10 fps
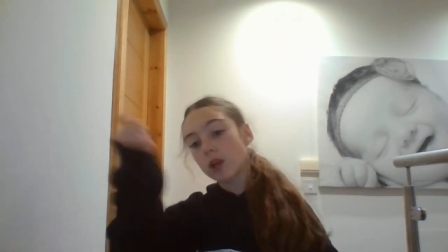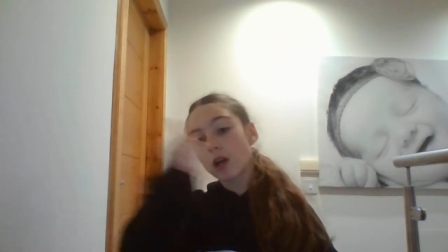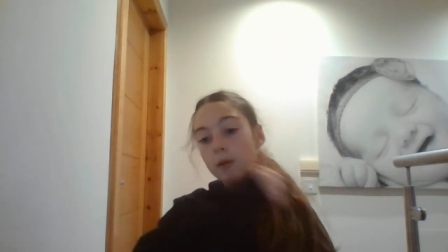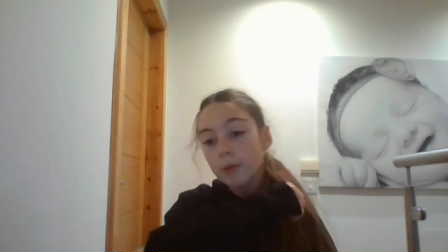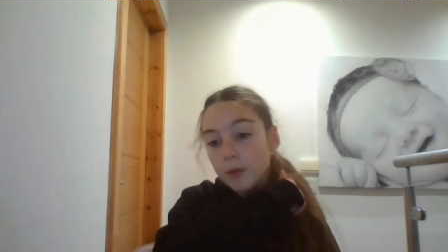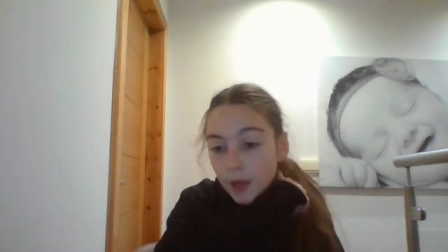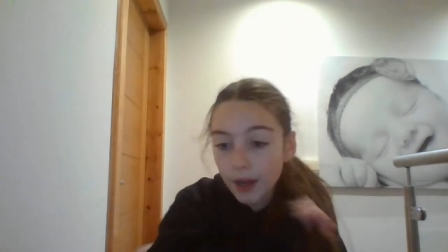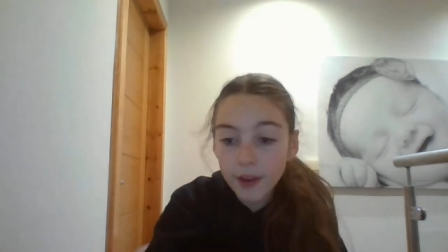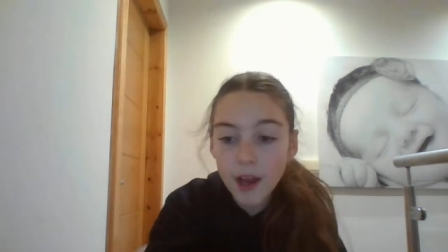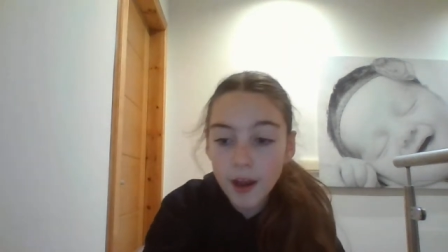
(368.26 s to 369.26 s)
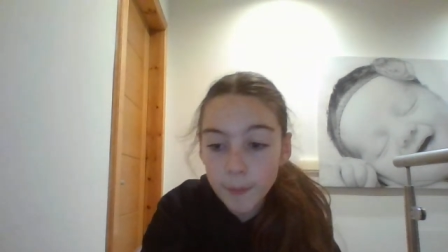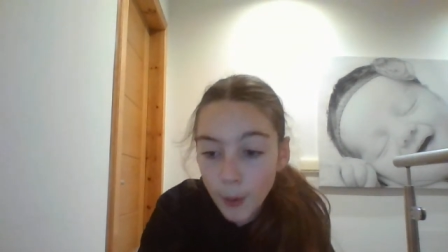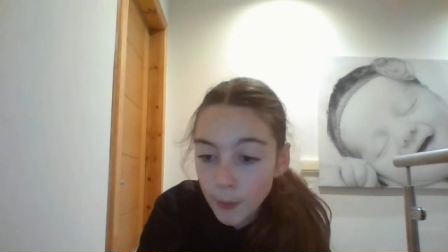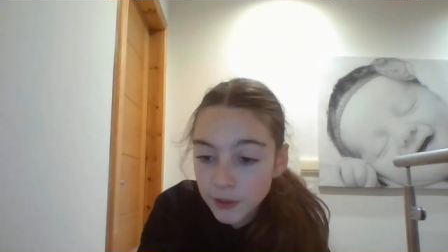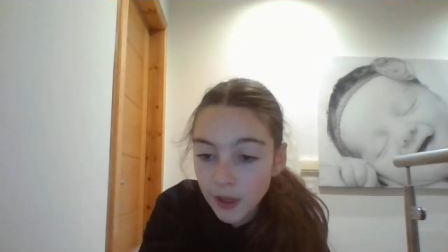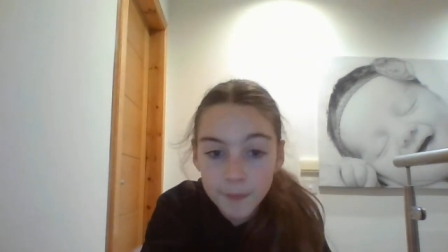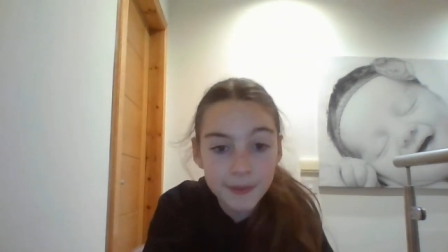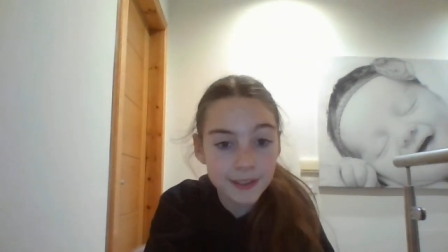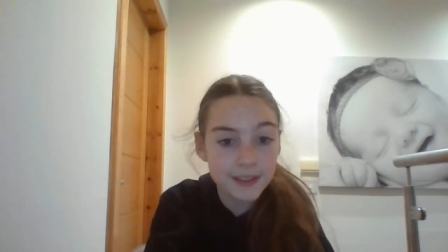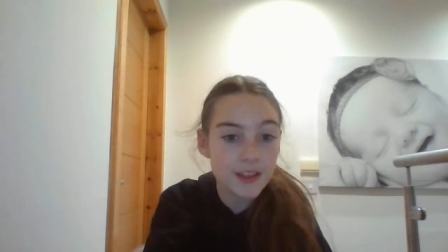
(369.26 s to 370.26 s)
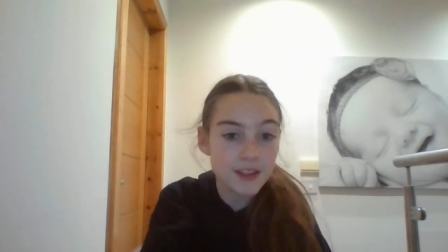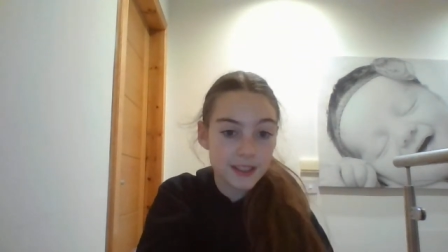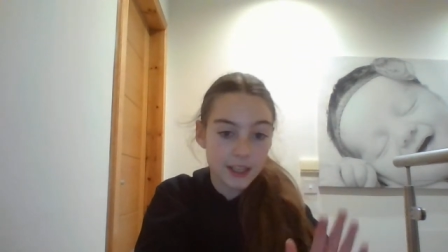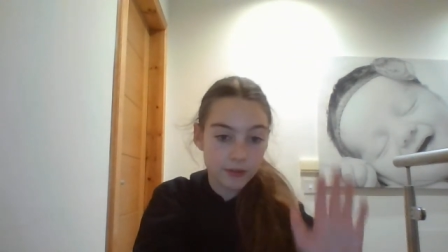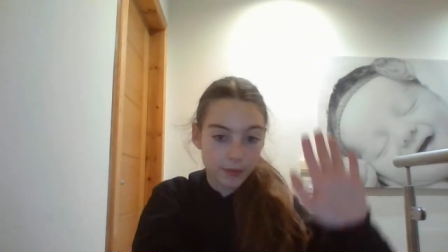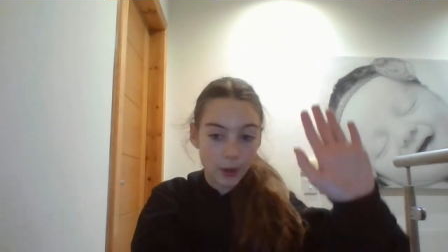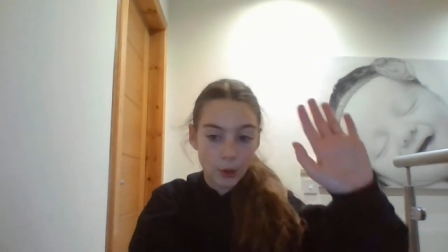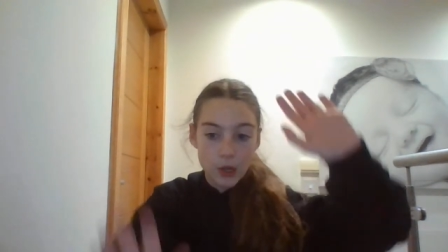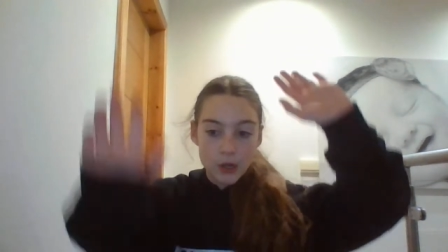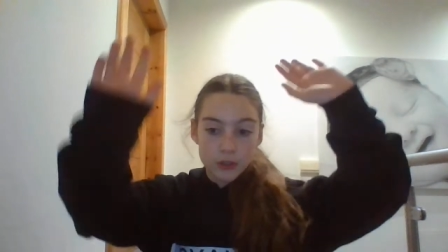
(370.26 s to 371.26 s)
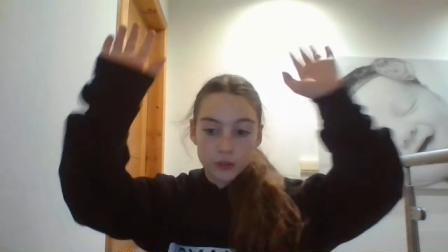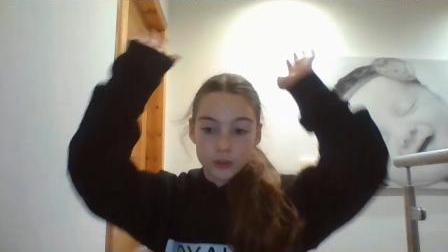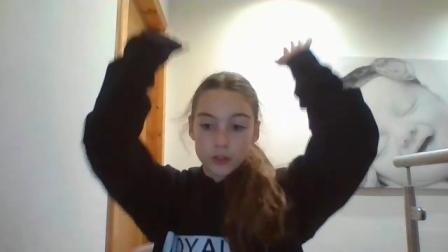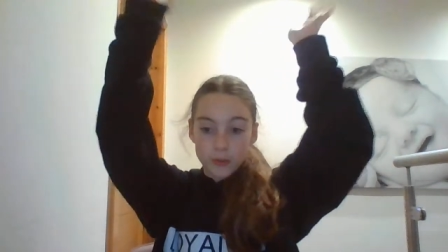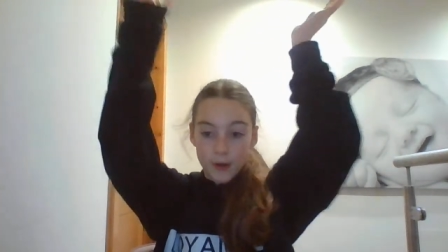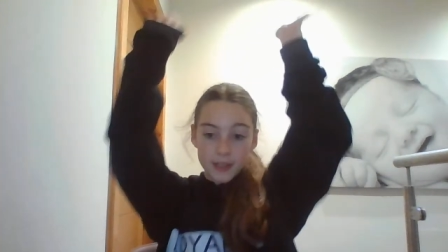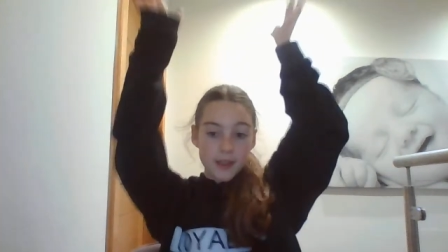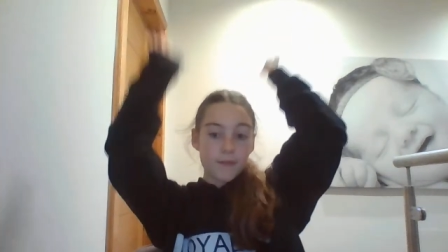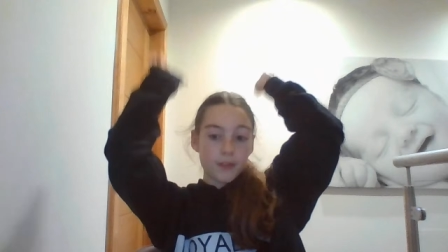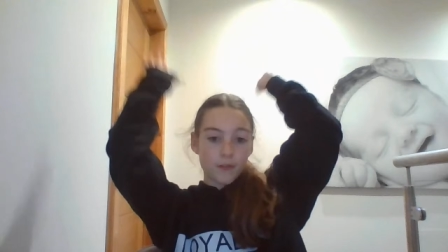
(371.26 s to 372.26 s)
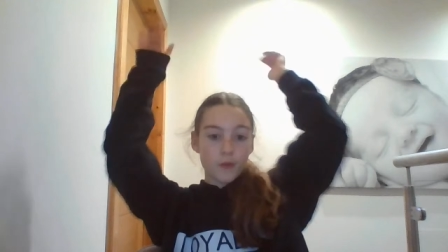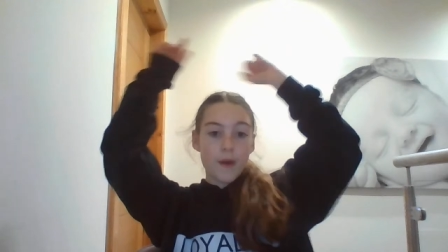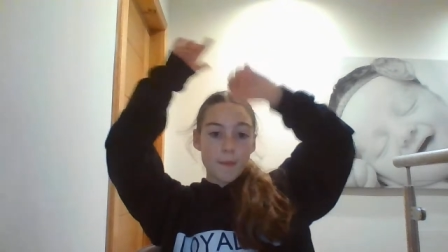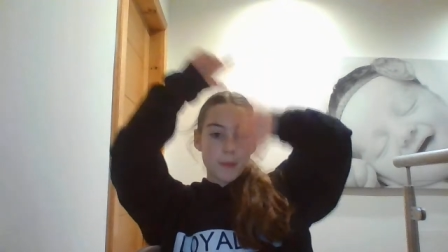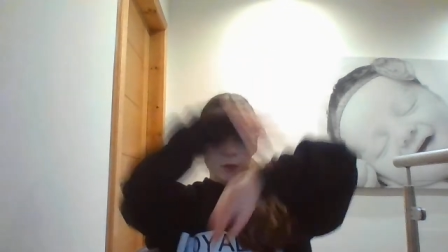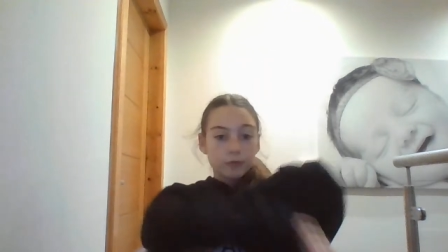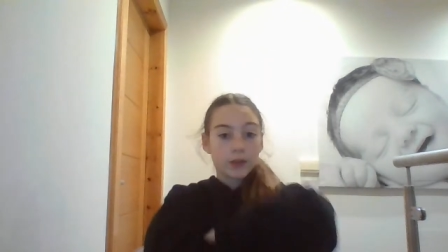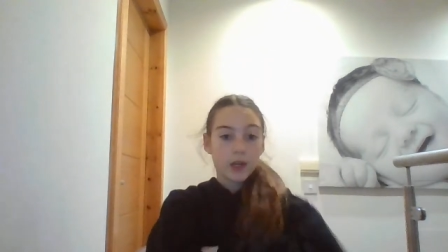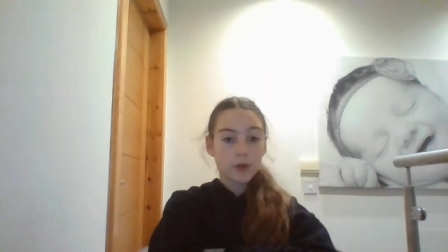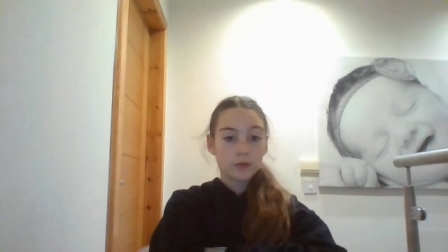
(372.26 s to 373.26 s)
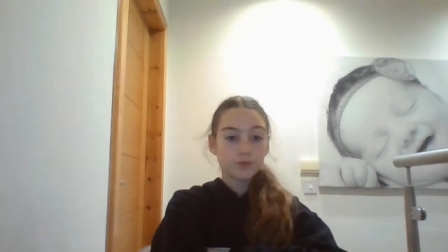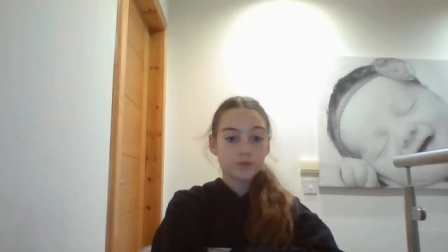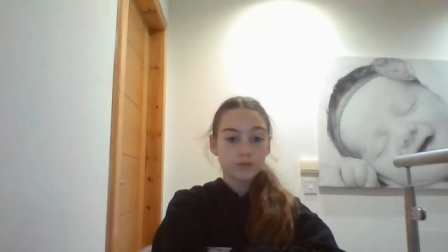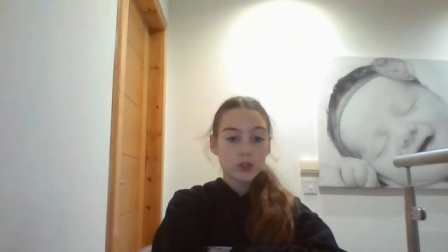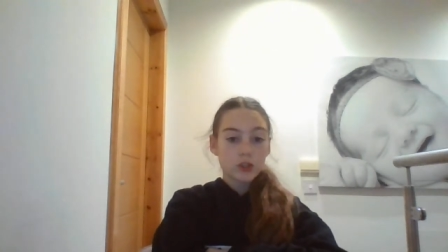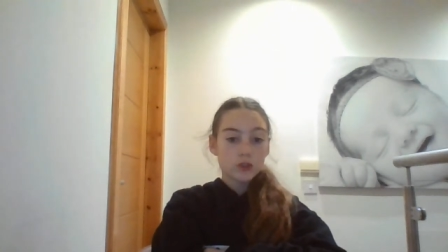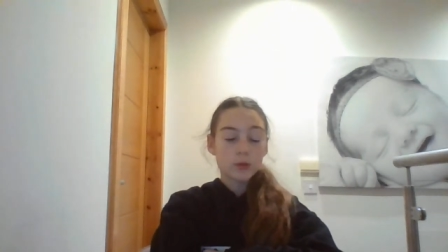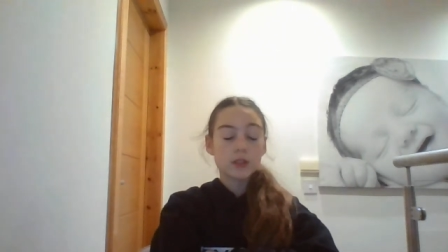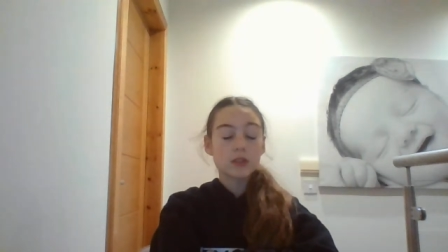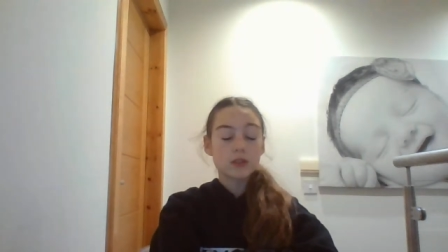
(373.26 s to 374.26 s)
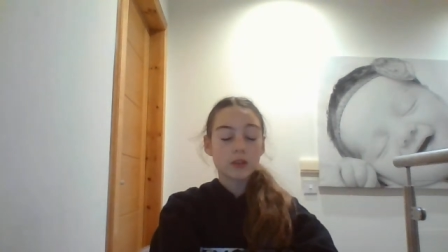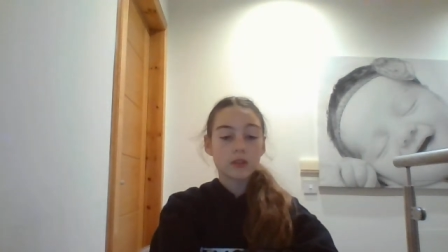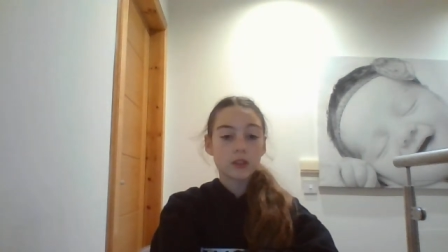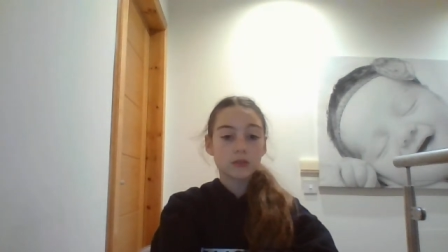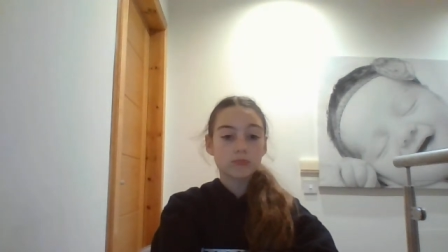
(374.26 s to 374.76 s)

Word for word: track. By the way, I, am always I'm gonna say the date right now. So it's the 27th of November right now. So it's a Sunday.